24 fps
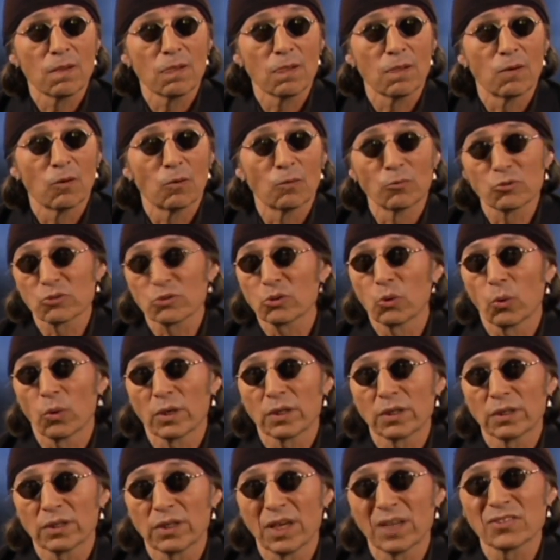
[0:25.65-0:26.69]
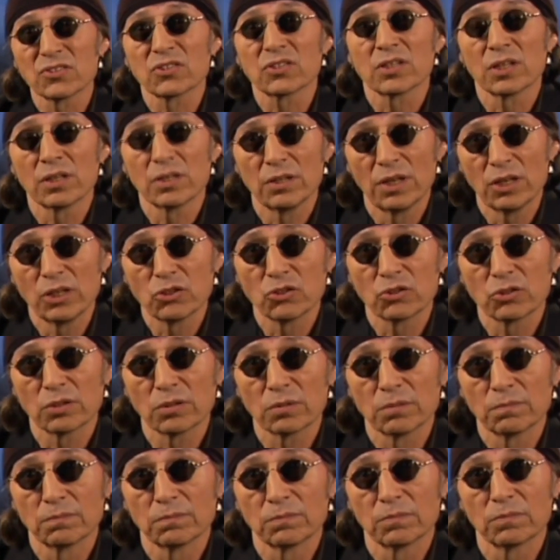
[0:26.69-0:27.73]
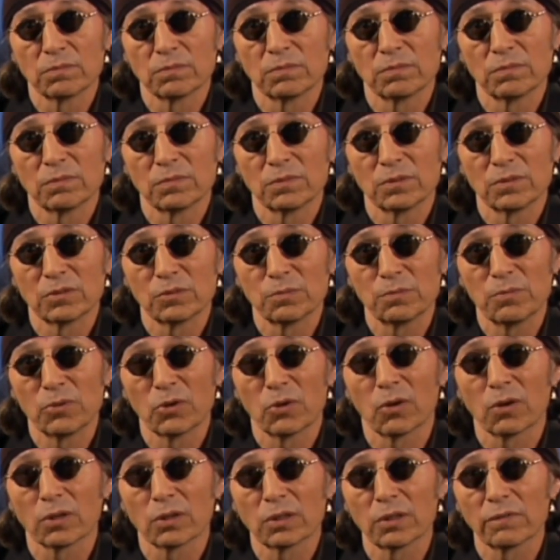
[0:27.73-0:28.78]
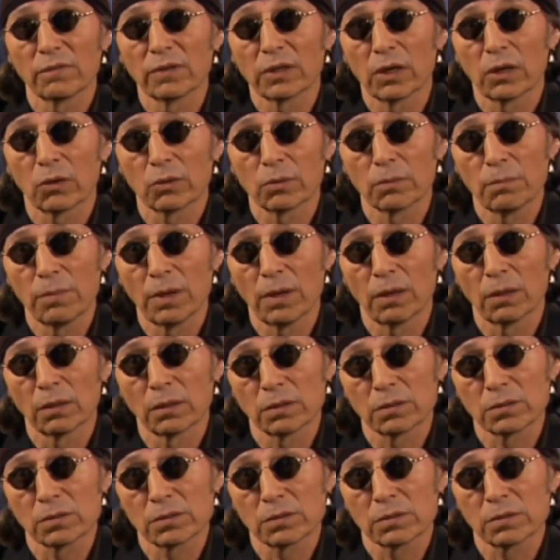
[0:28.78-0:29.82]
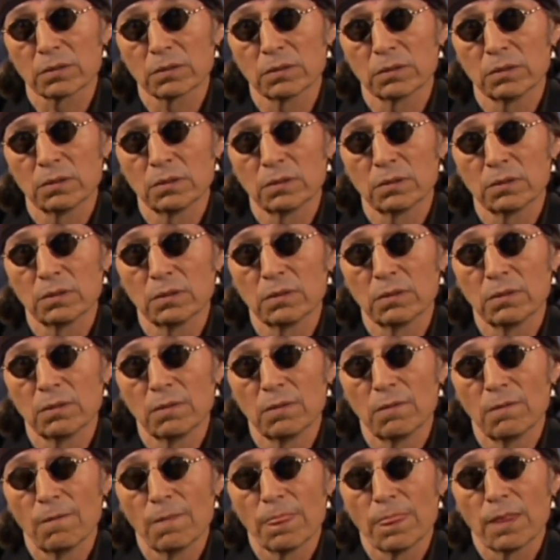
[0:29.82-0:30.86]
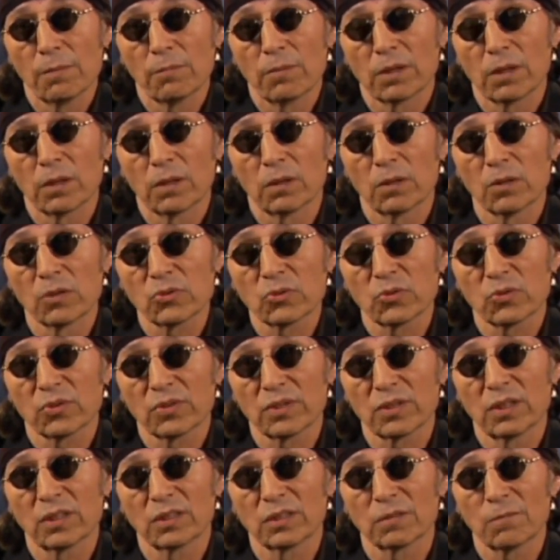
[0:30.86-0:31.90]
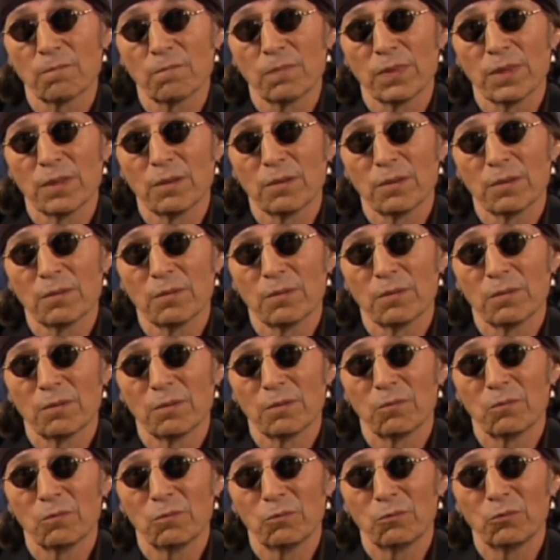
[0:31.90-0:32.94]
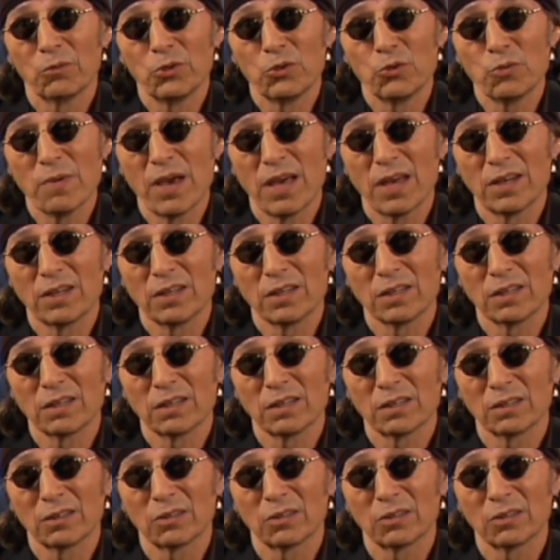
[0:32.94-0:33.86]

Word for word: almost going against nature. It's beyond living out of balance. But I also think with humanity